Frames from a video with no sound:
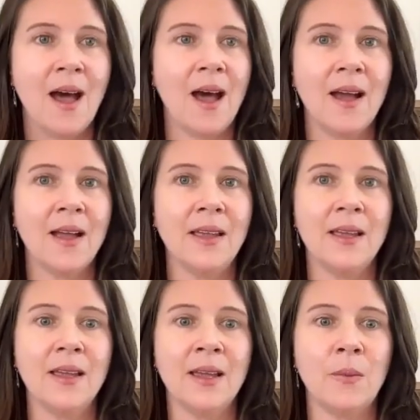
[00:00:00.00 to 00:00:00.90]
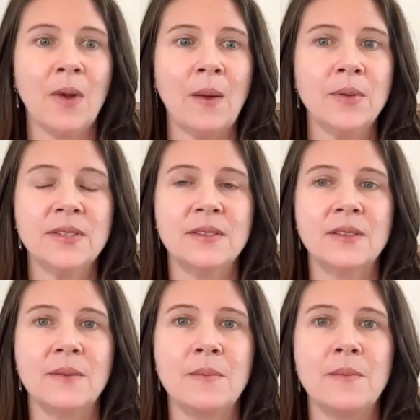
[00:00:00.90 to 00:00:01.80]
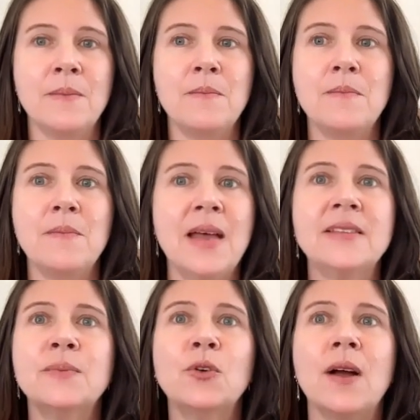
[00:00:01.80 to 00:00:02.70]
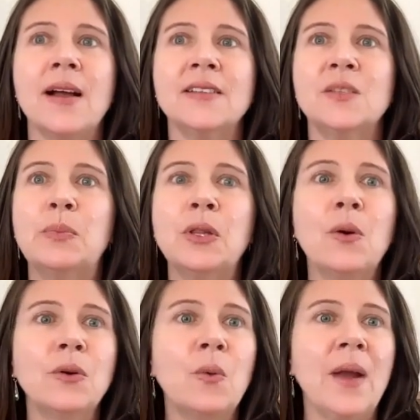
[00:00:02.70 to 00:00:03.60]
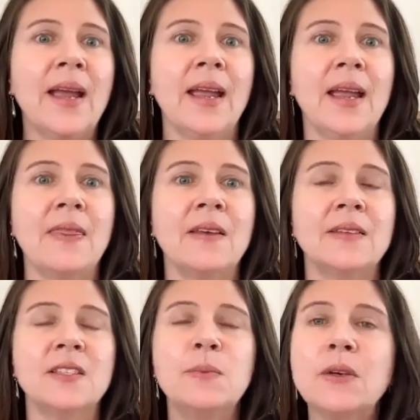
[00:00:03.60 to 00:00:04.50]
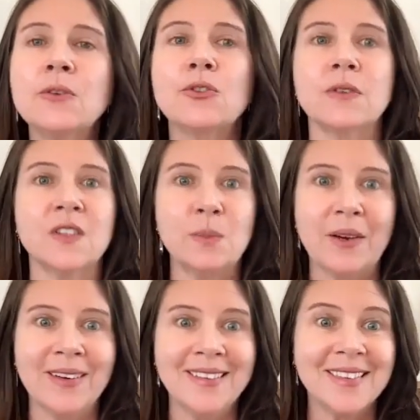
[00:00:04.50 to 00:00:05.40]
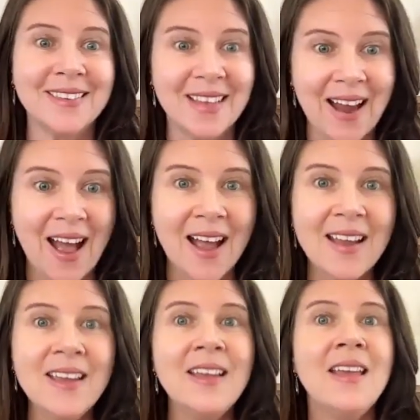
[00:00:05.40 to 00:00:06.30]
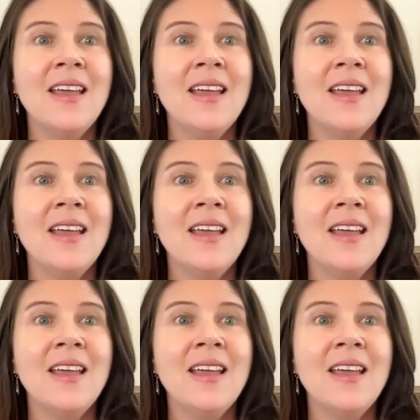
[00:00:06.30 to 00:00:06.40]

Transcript: I was mesmerized, blown away at the spiritual experiences that I